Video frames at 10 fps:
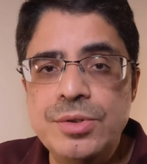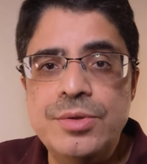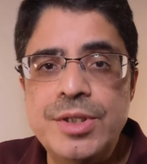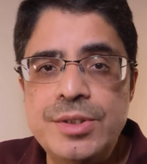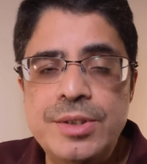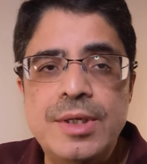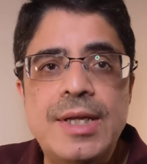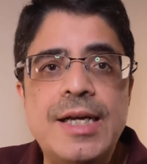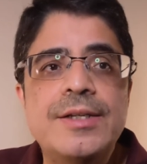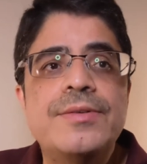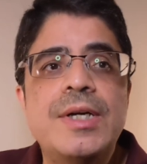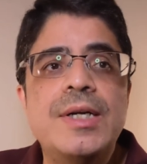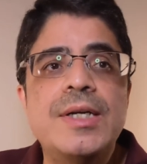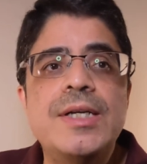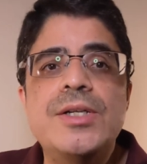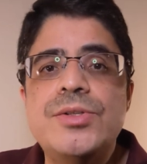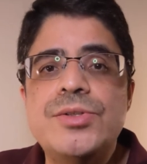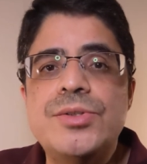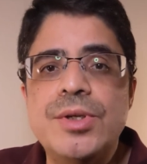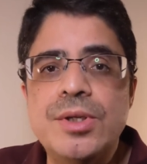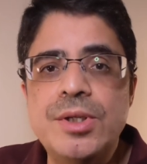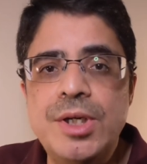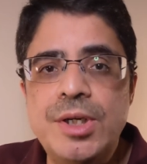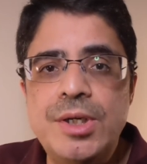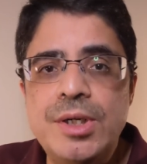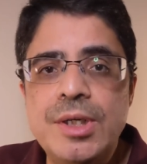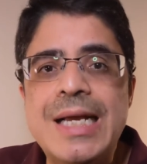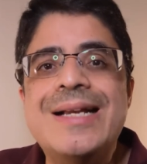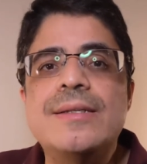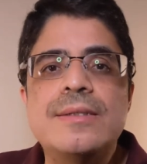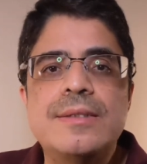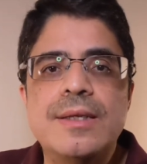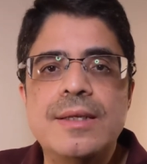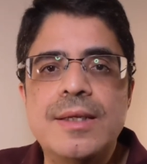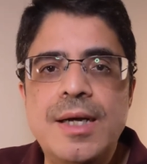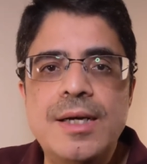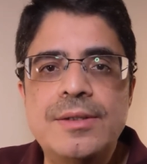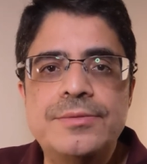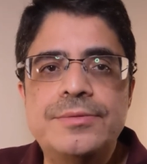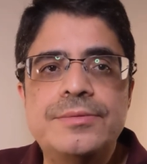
Christian life is to learn to love.